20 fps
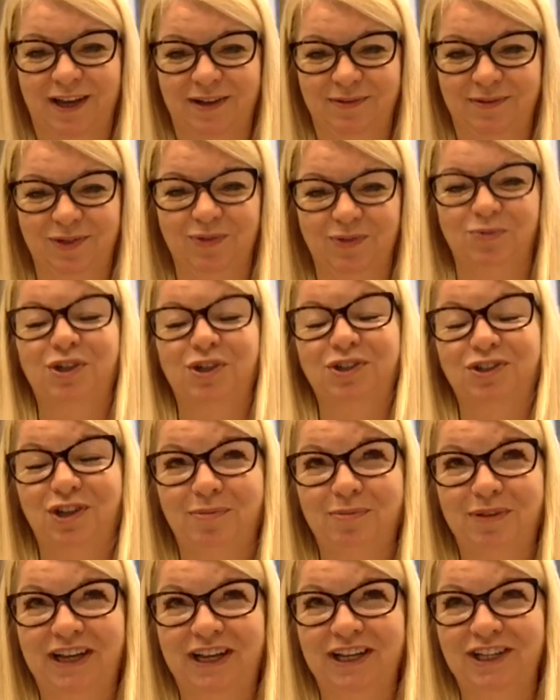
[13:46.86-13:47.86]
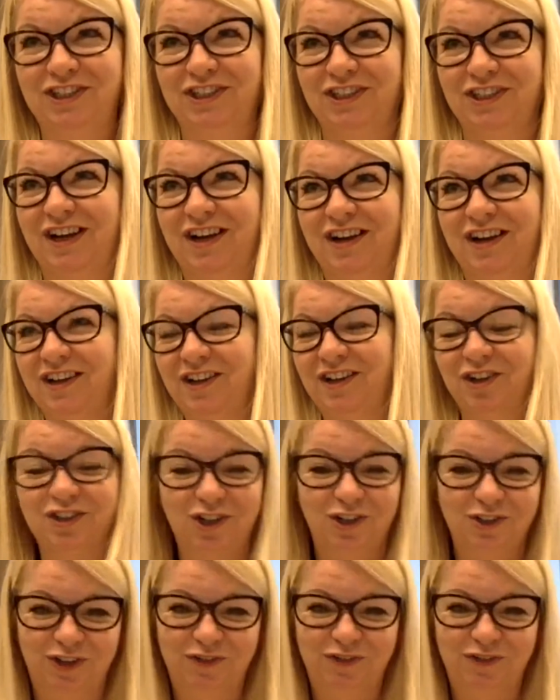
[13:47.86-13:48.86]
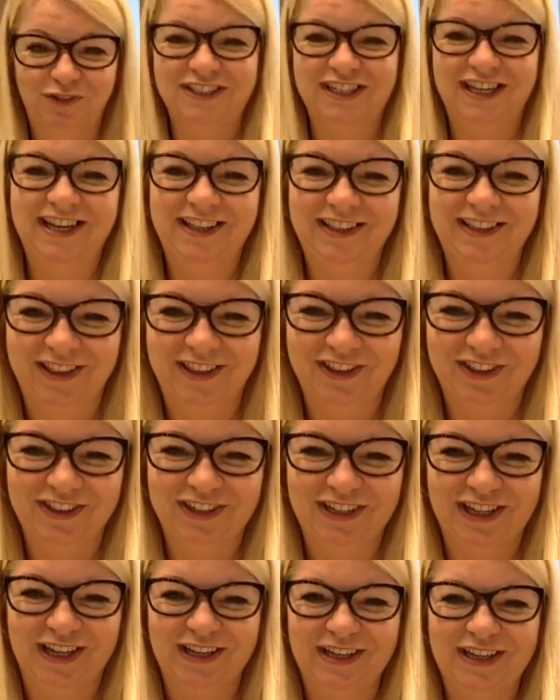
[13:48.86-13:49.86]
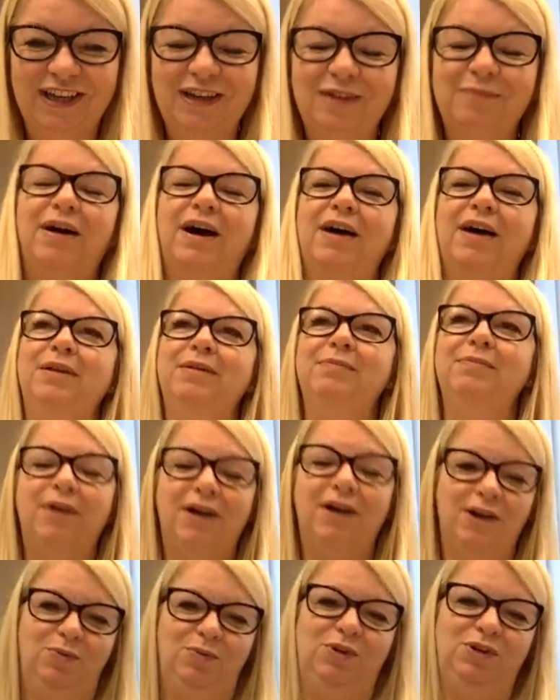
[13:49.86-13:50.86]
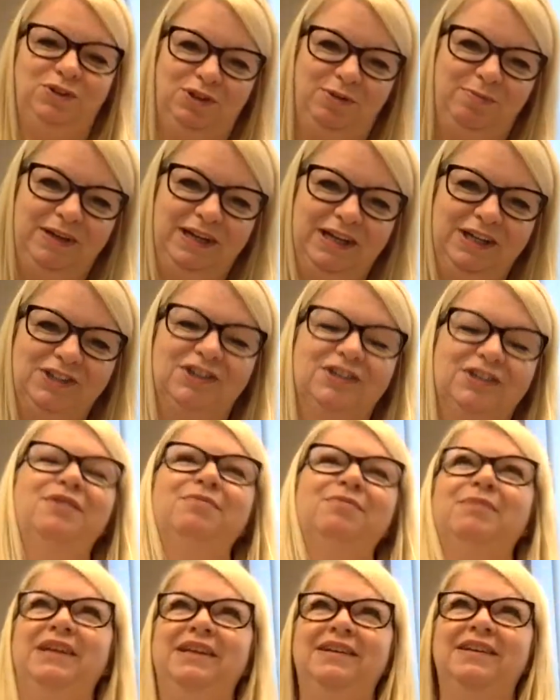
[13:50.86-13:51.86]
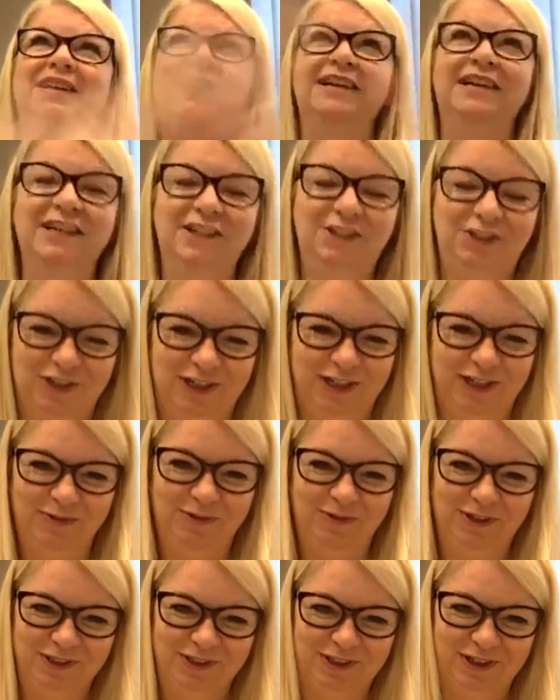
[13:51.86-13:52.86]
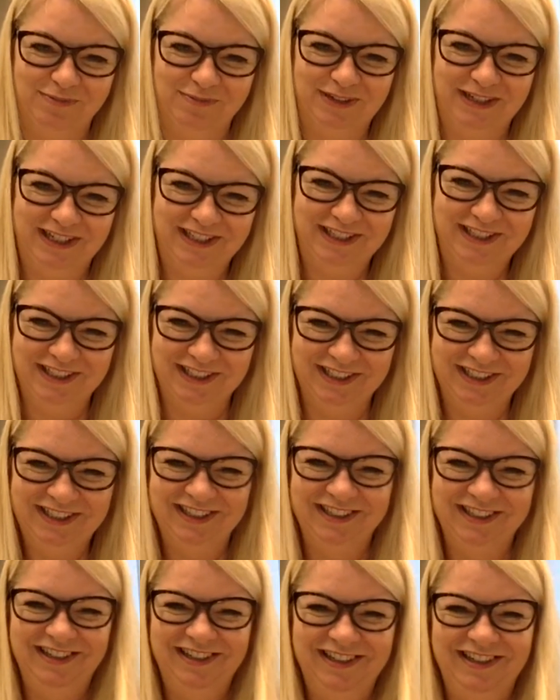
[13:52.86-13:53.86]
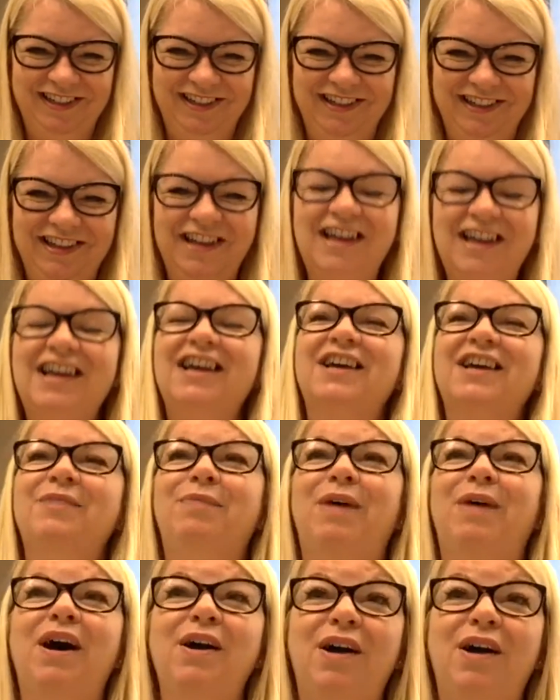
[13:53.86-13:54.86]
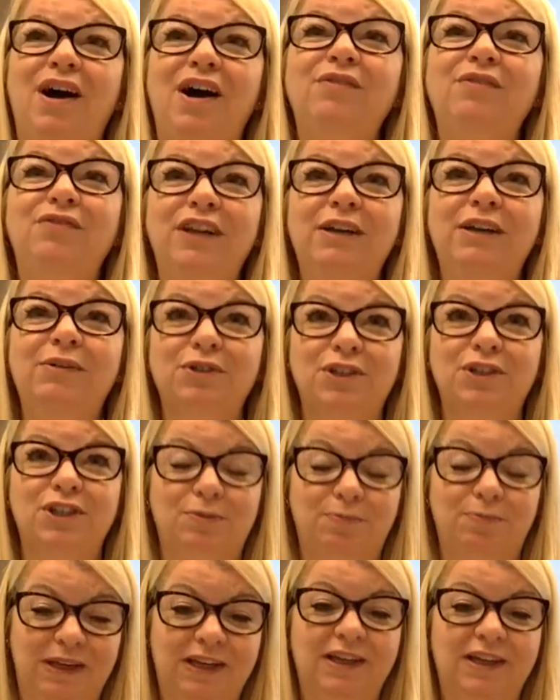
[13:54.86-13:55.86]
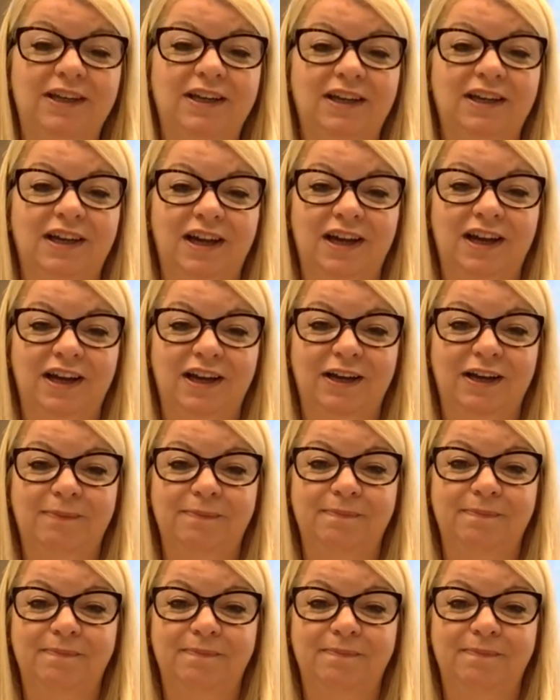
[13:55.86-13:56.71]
So world domination, I got told off for saying that the other day, but I mean my world domination. I don't mean literally the world domination. But I really want to speak as